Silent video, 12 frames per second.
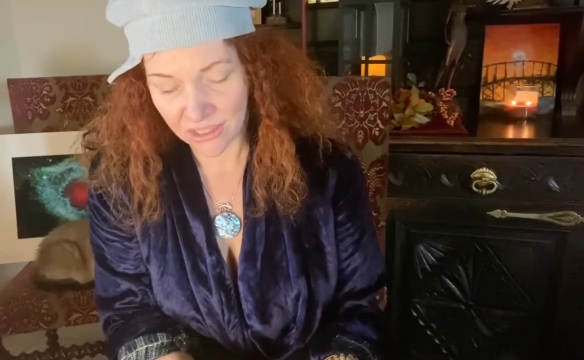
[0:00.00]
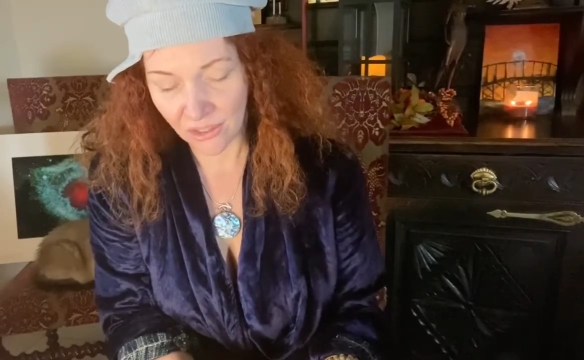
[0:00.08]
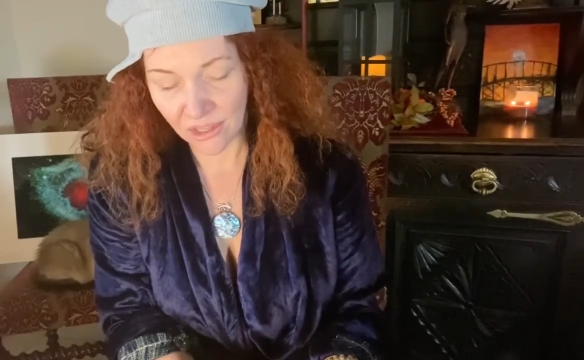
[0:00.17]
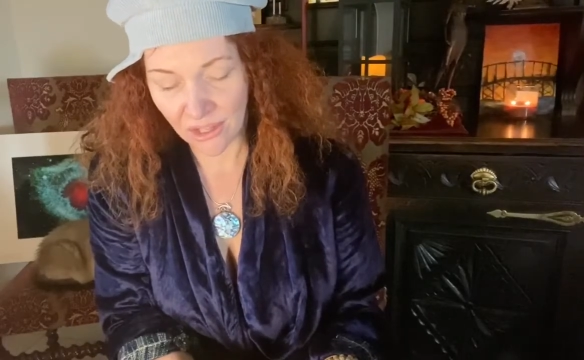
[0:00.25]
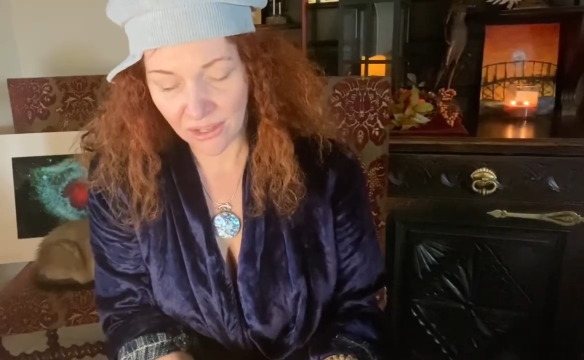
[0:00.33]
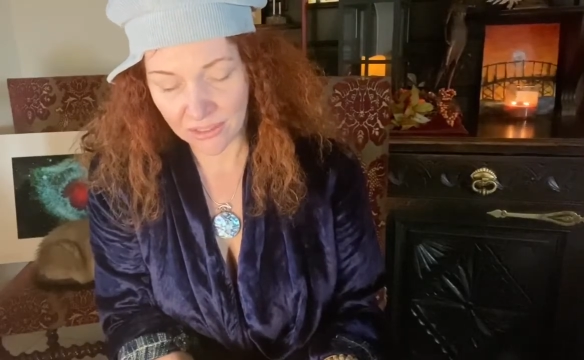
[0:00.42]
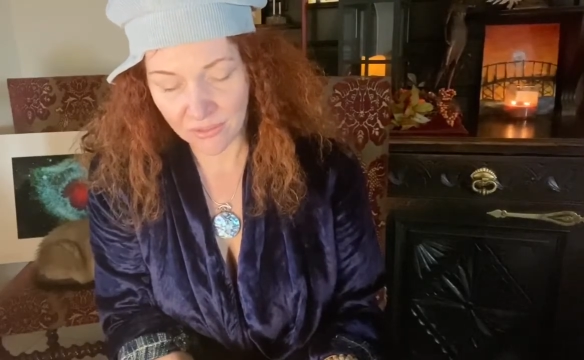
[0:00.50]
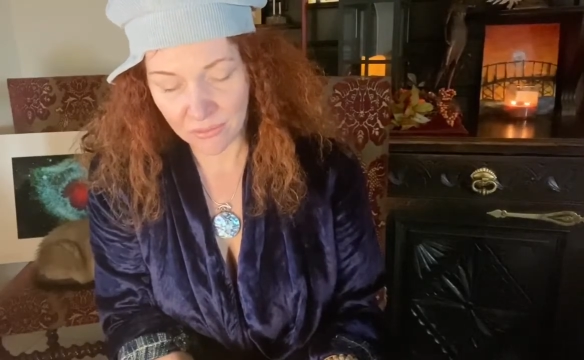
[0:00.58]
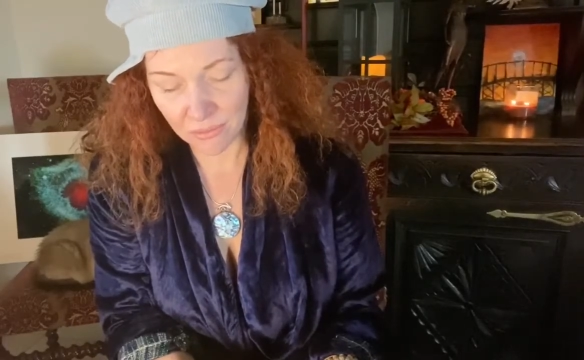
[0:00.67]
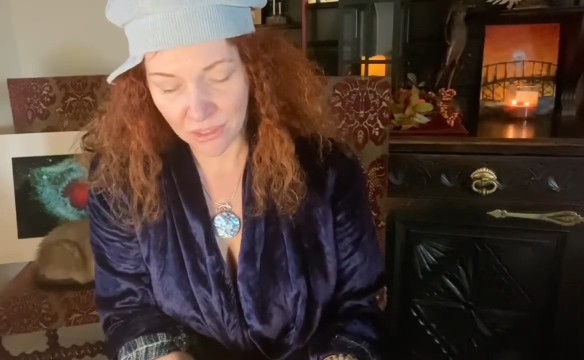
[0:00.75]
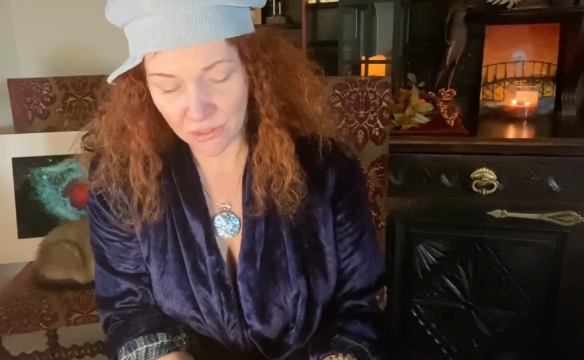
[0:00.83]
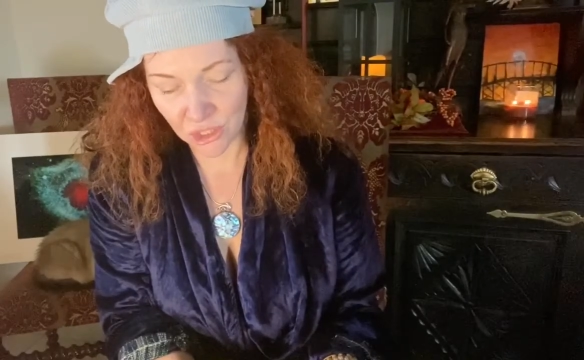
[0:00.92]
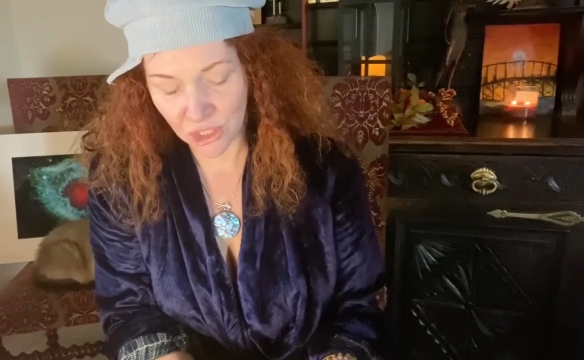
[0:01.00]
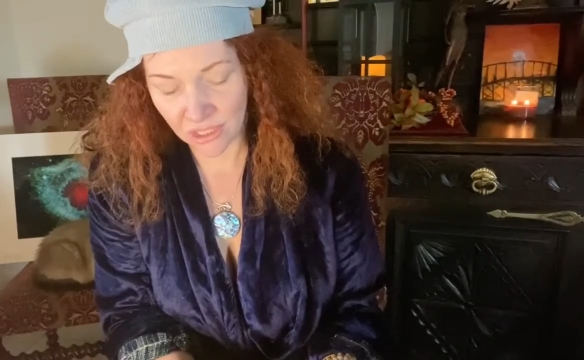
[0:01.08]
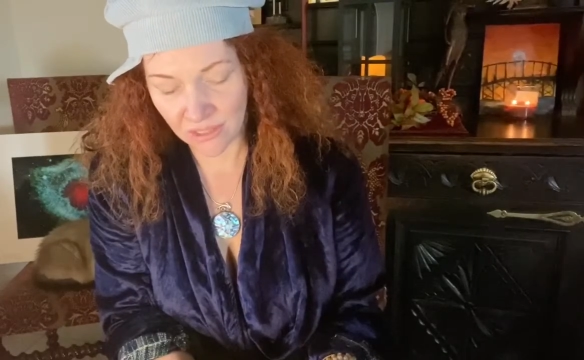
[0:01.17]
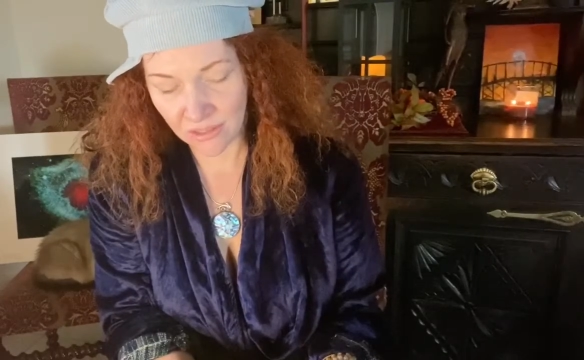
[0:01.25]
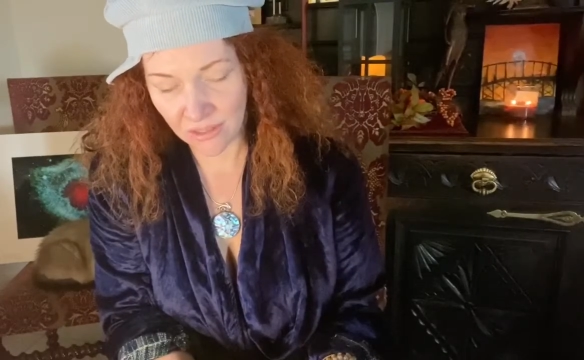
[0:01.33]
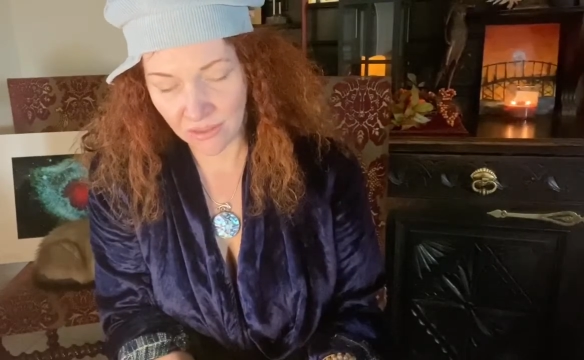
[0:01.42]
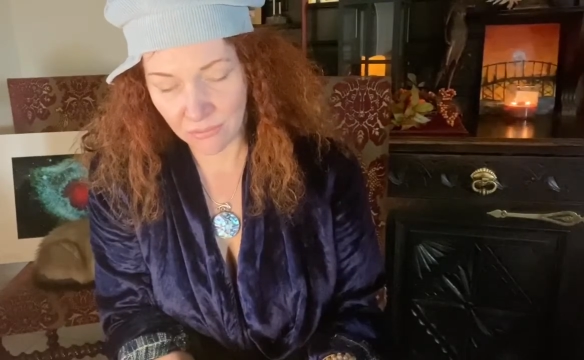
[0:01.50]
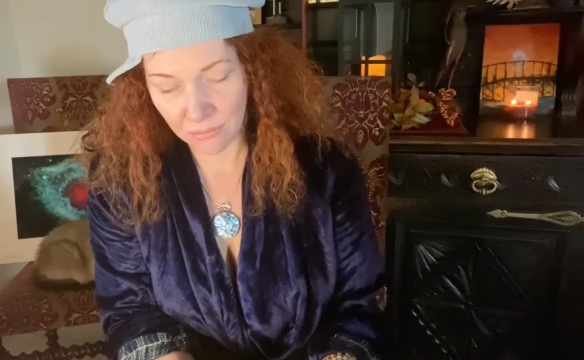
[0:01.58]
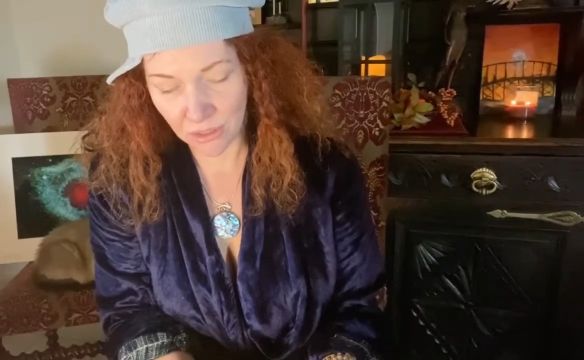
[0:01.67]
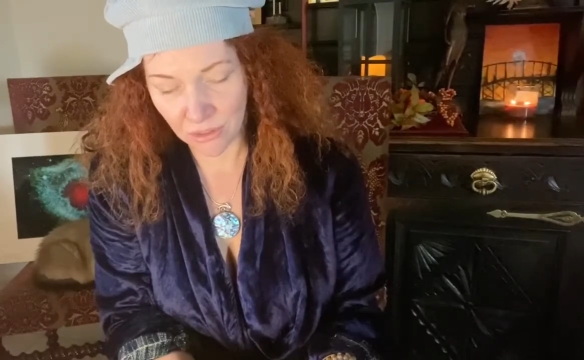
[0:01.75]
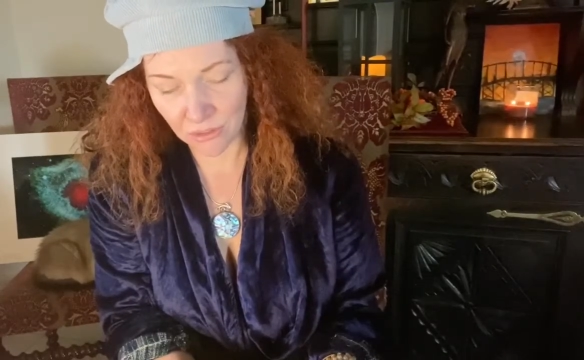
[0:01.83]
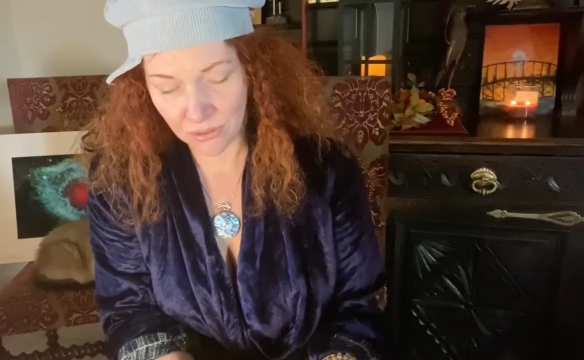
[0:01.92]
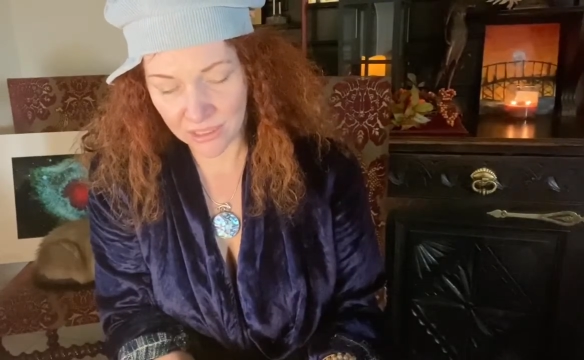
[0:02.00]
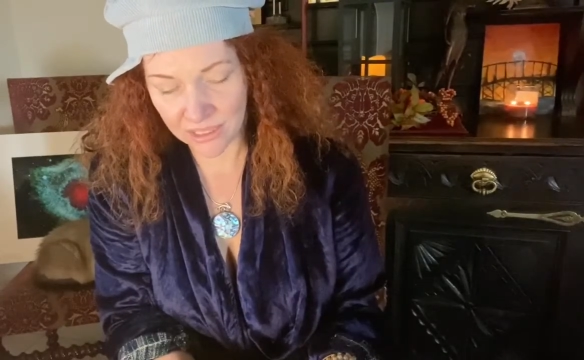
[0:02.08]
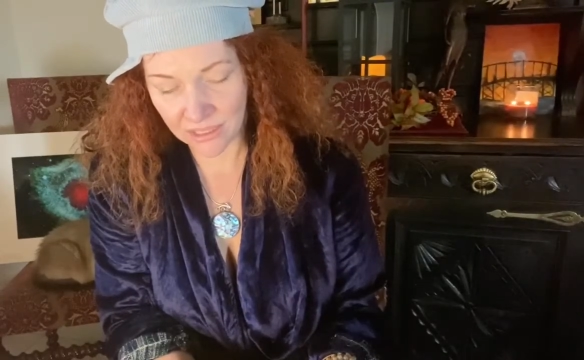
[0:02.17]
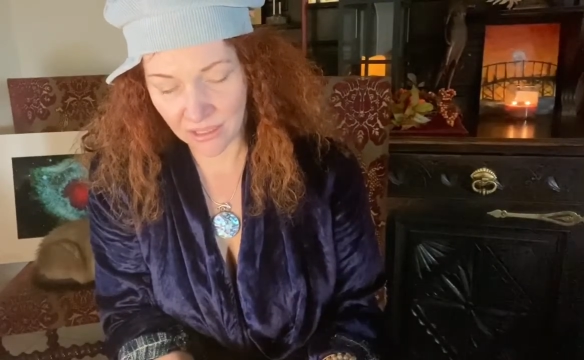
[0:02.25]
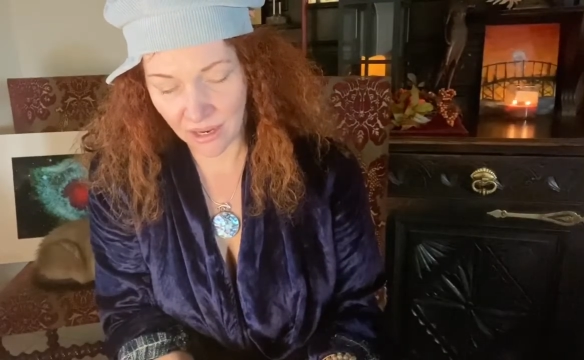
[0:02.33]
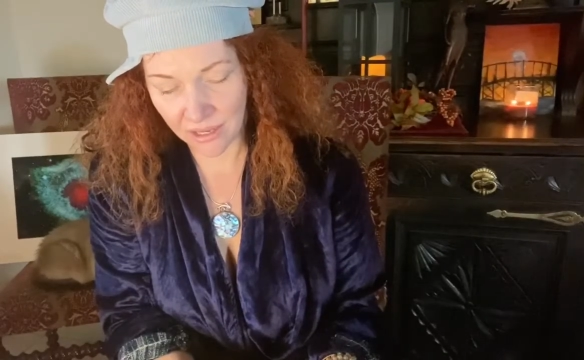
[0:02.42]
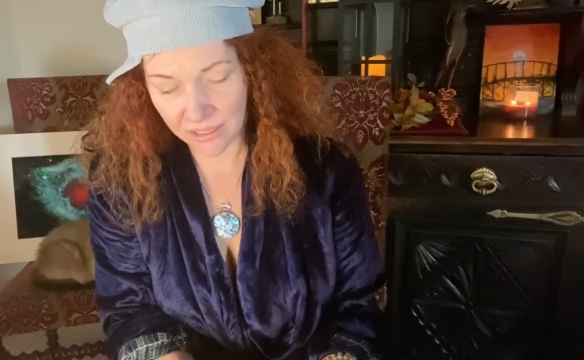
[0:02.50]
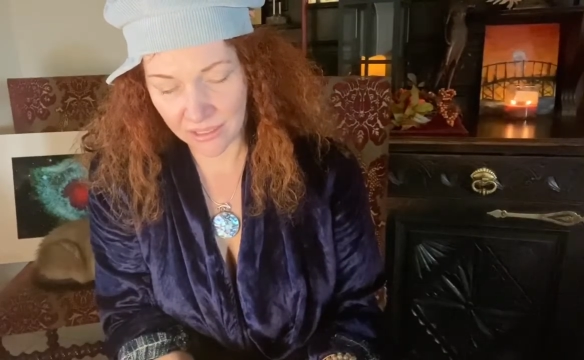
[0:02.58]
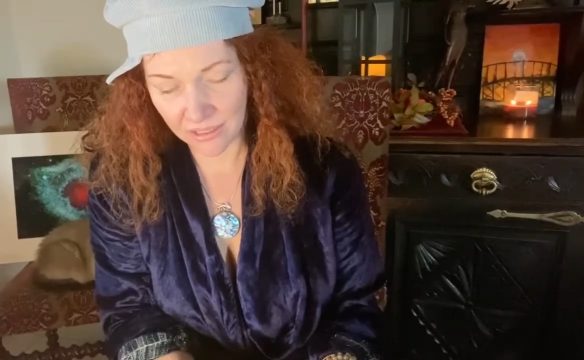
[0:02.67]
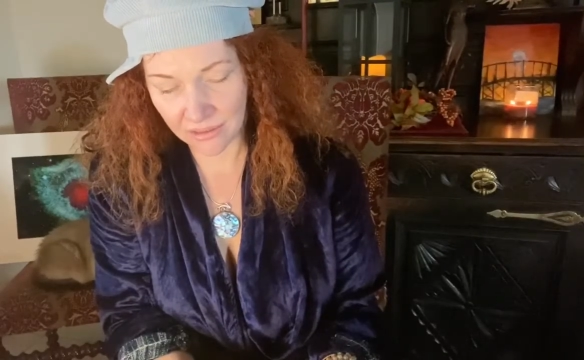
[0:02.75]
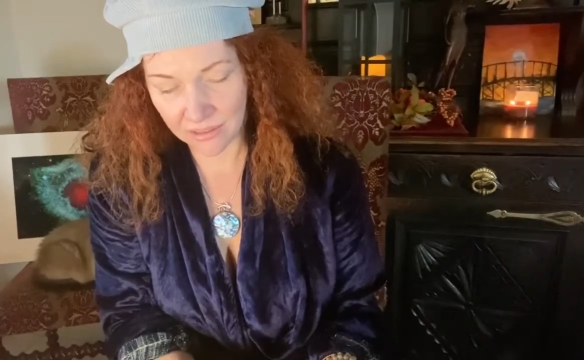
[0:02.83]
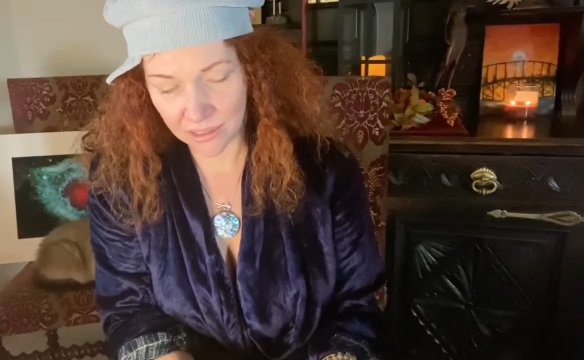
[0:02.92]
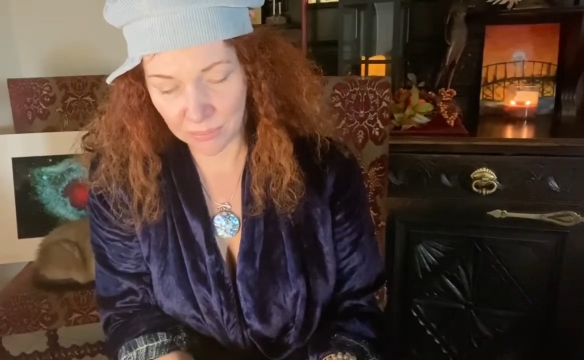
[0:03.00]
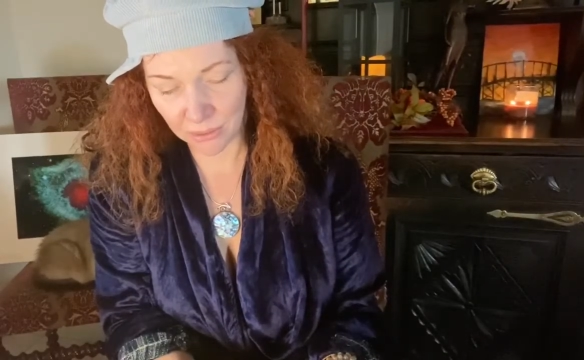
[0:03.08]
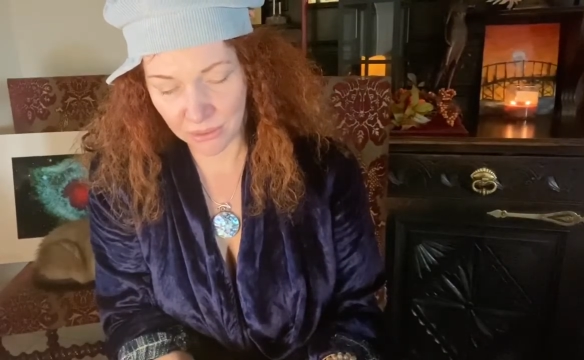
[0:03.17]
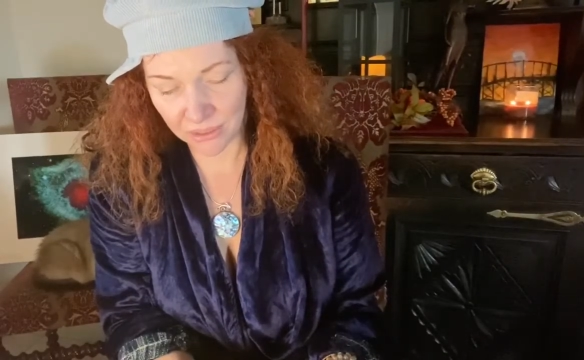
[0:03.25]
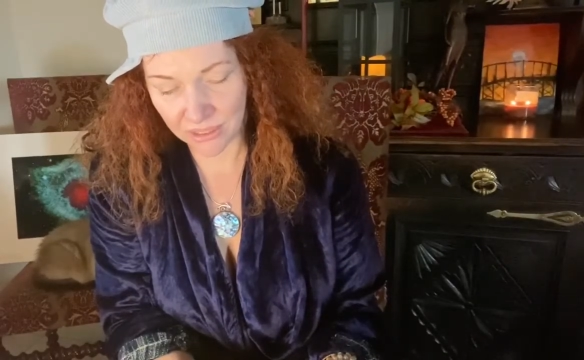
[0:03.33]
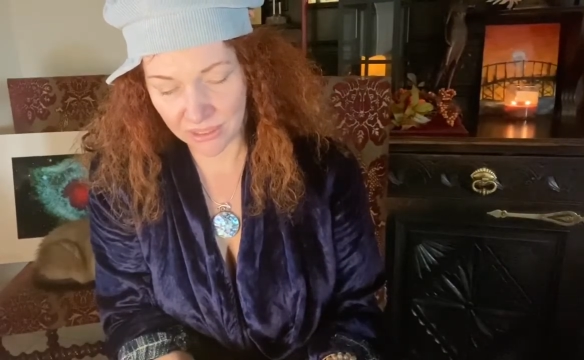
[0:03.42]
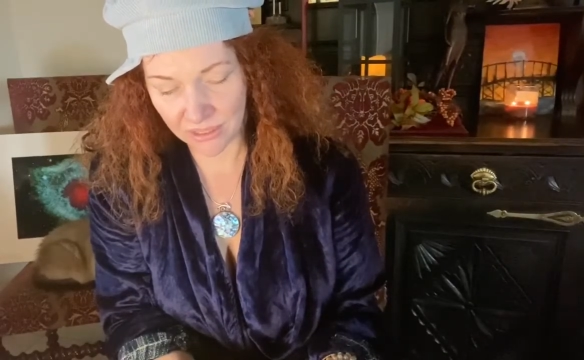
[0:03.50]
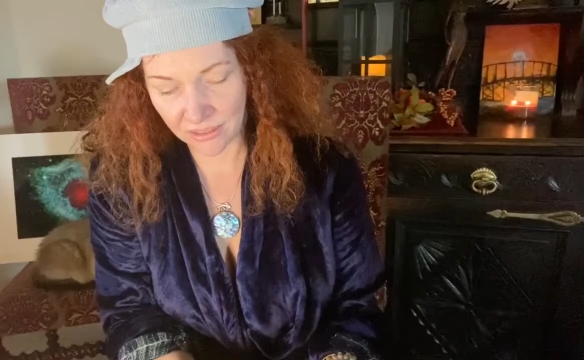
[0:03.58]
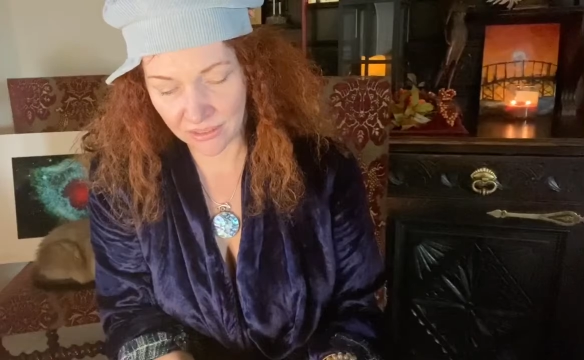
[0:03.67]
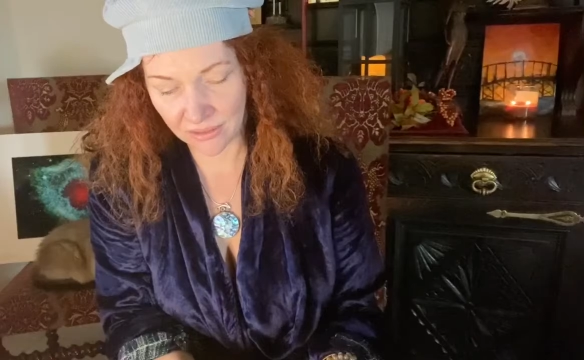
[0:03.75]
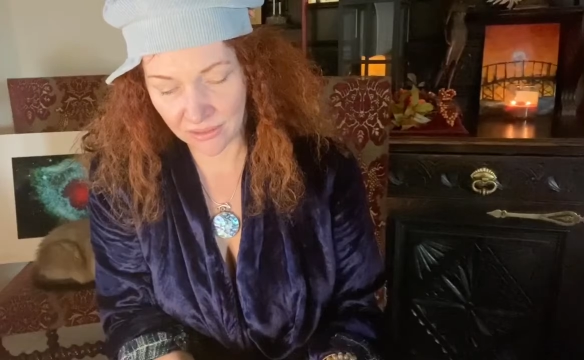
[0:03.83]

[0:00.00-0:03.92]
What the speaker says: lot of emotion, and the moon is guiding this person. The